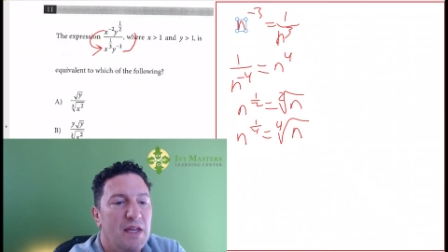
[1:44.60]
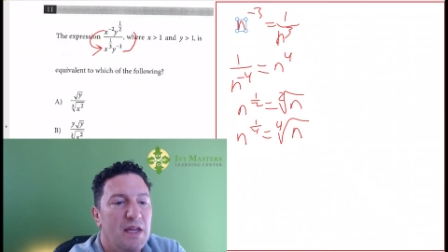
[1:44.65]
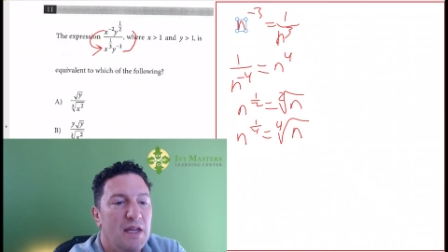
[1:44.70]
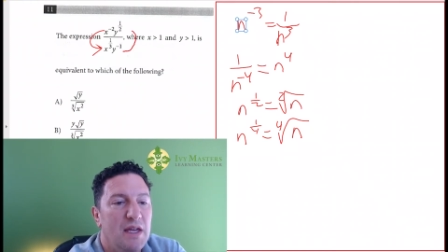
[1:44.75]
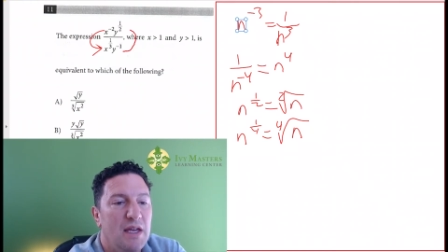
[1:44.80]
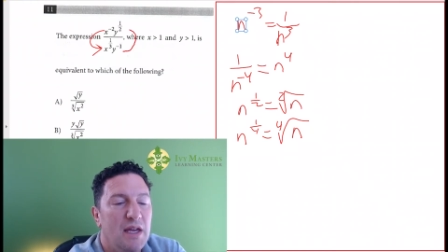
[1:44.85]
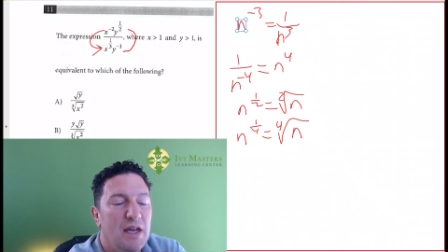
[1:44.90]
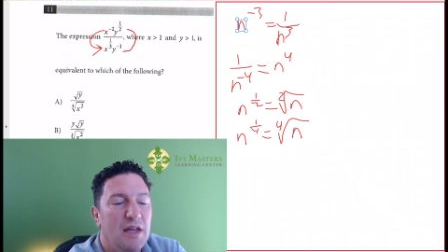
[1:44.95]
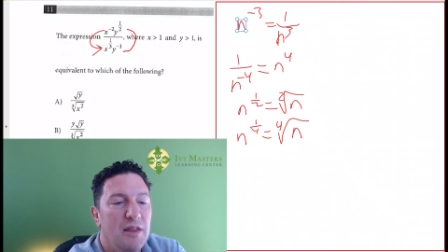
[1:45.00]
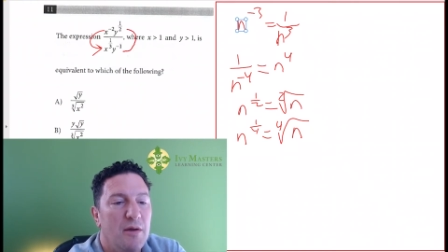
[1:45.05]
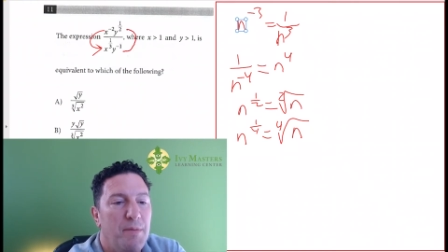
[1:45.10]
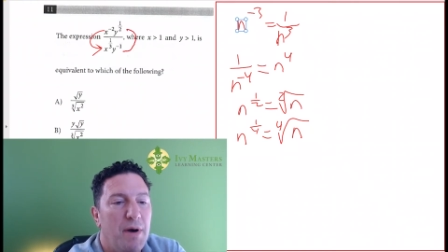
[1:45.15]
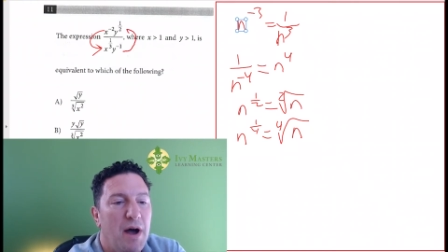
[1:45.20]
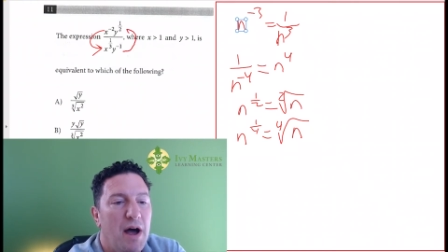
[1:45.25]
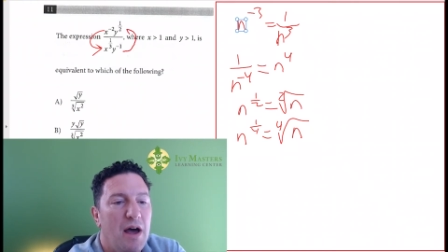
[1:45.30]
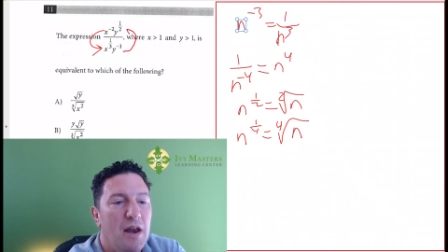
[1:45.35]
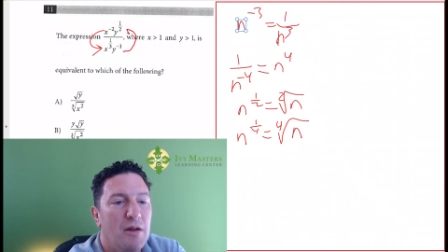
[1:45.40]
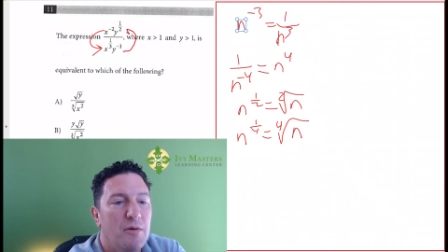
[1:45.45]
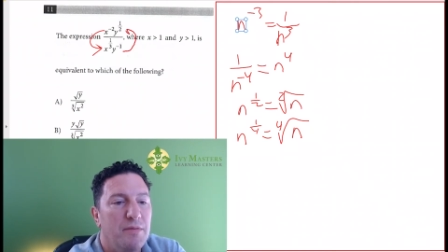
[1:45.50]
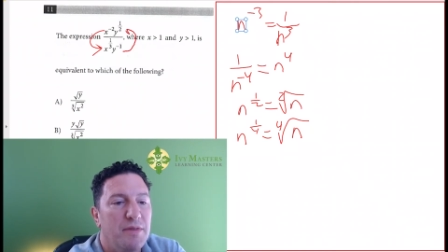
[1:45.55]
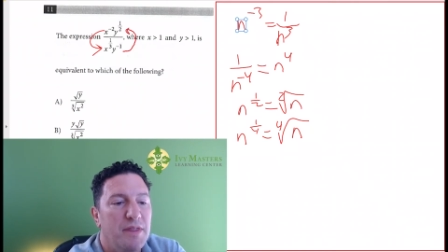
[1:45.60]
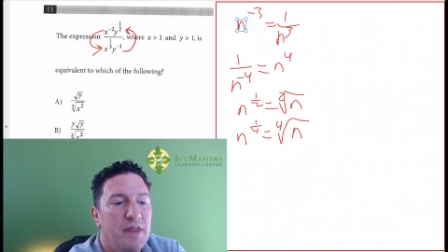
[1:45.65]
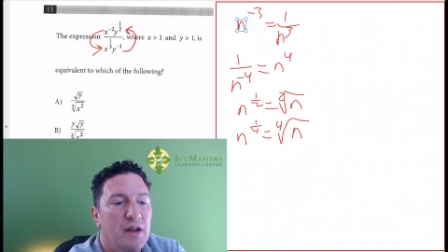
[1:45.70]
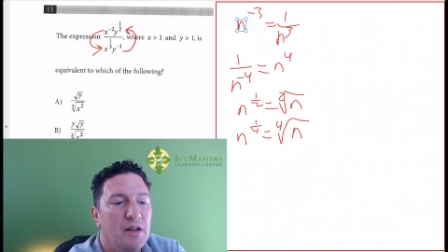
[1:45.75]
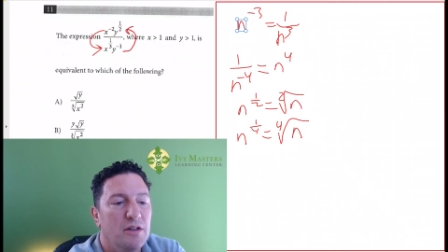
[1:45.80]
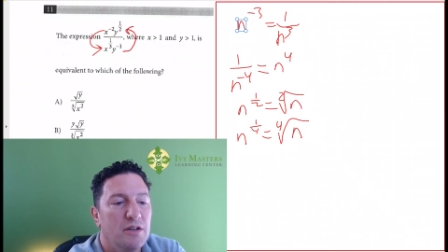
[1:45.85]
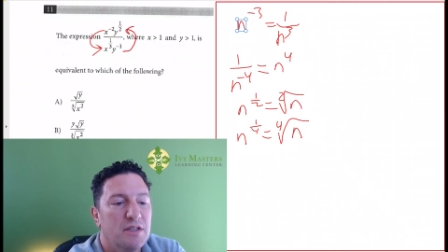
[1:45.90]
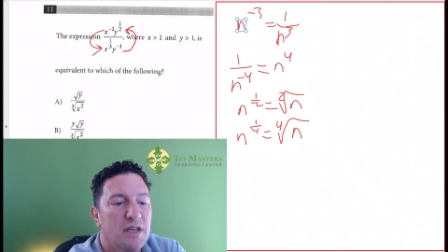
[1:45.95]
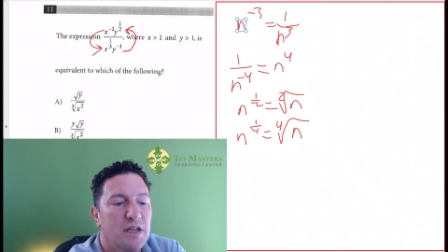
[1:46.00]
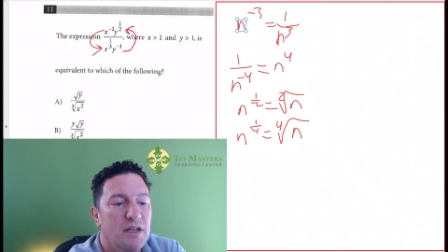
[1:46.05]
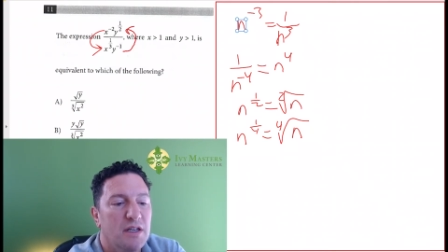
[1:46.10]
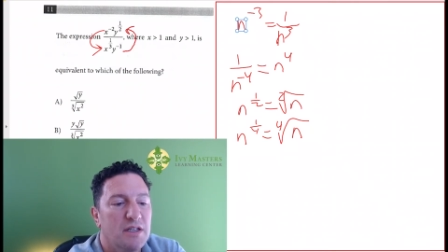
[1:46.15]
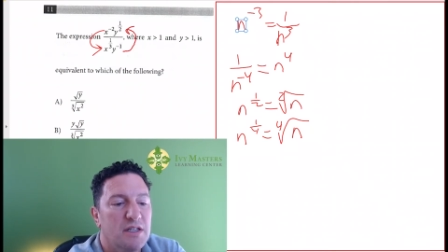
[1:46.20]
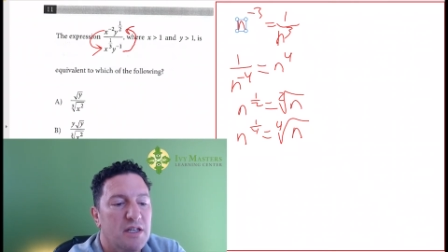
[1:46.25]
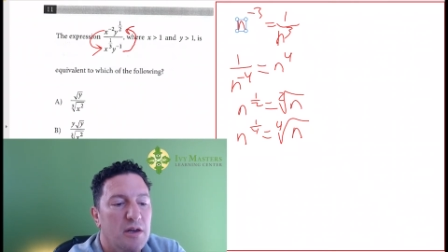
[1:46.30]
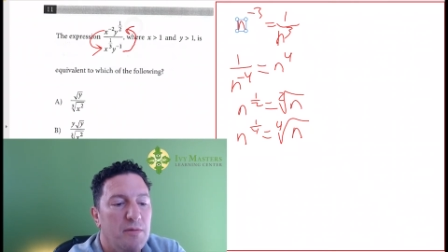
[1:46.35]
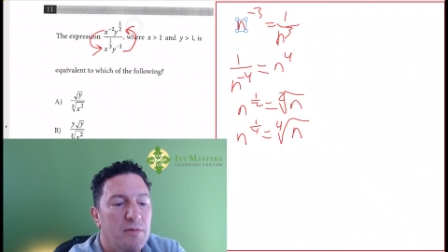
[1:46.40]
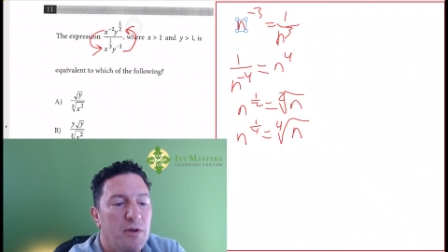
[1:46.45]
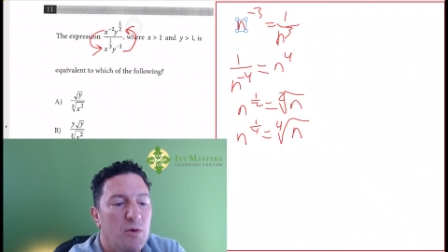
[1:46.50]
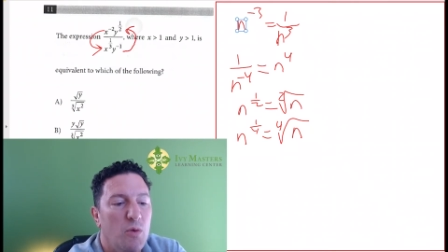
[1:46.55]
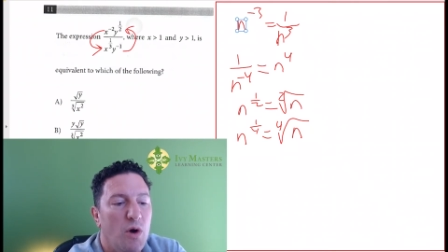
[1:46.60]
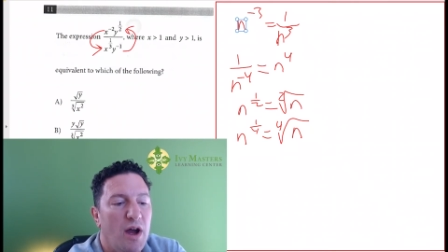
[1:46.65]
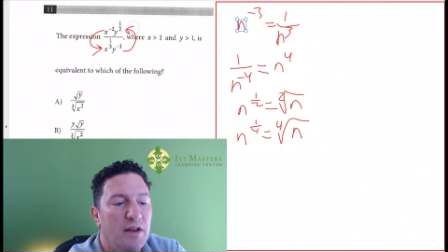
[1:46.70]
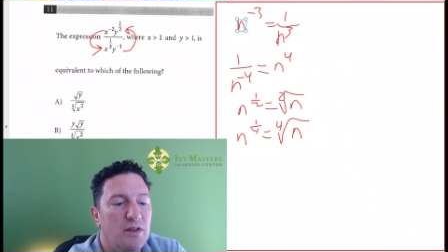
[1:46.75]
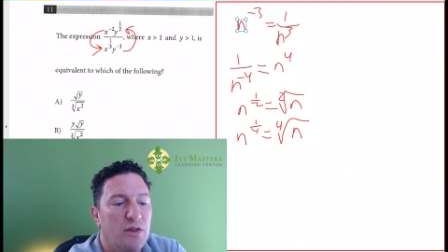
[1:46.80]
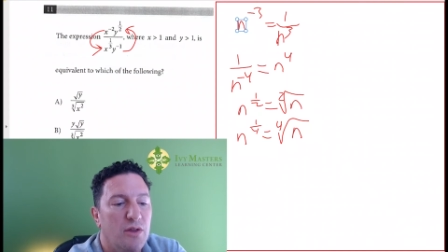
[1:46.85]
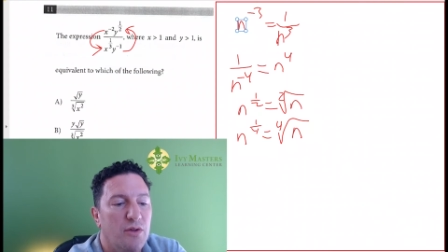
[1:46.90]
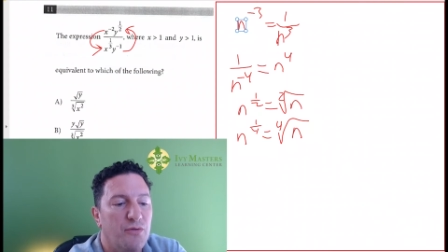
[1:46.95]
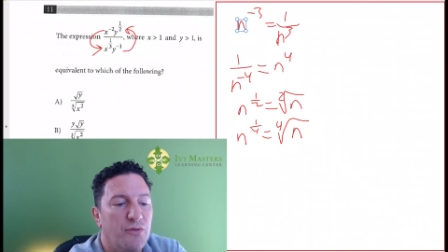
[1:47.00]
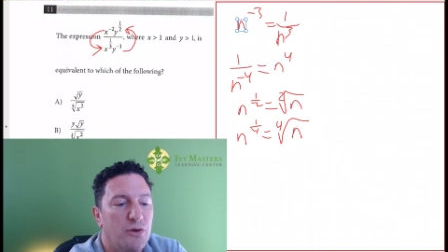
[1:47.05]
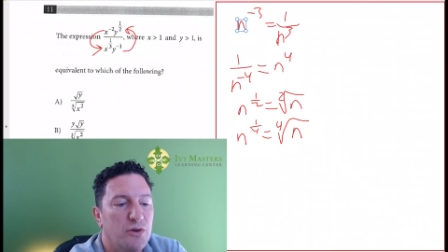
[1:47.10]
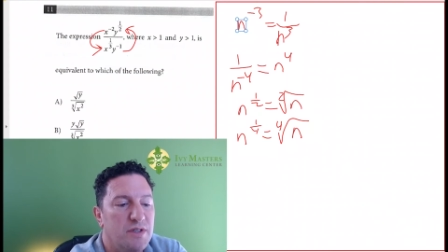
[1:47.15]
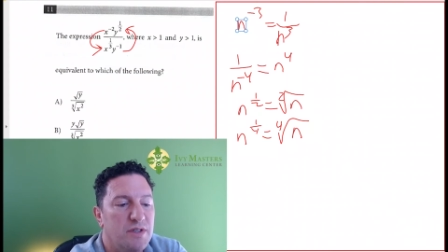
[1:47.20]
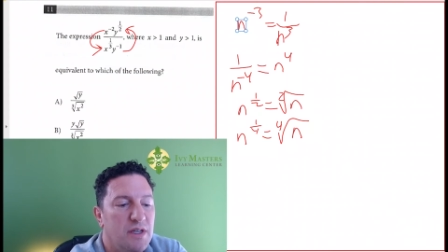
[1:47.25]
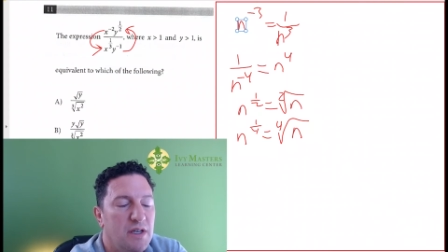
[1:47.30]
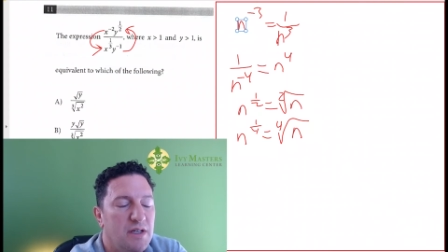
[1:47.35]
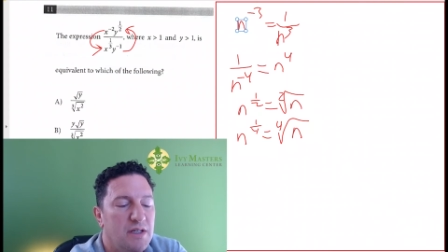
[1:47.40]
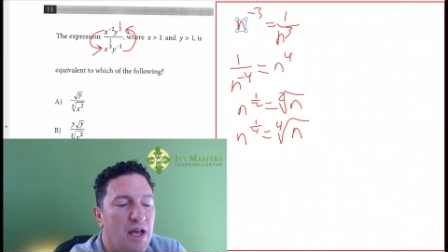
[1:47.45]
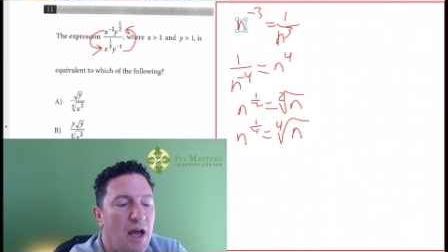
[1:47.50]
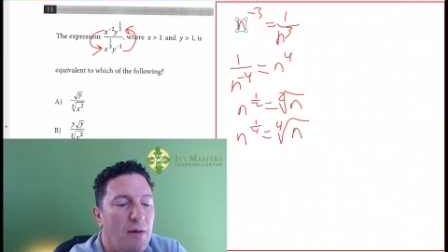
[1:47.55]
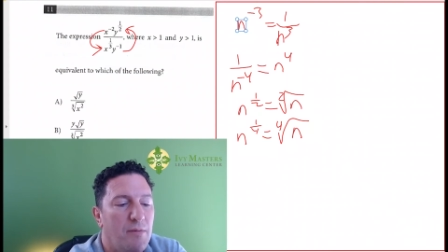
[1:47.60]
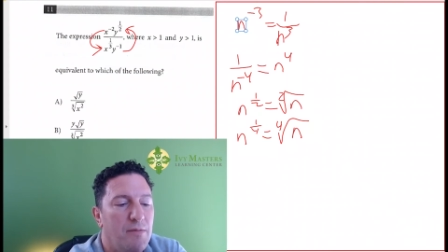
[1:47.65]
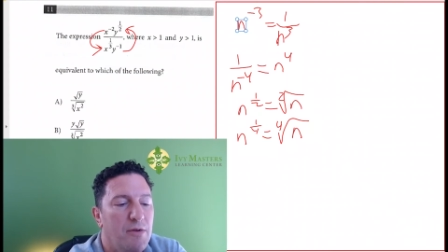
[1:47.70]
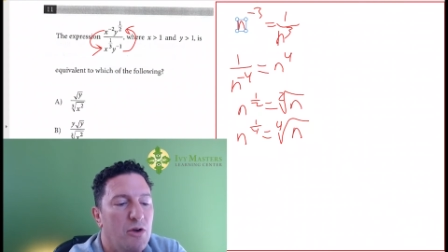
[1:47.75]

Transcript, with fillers: in the bottom, then it looks like it's going to be y to the first and the top.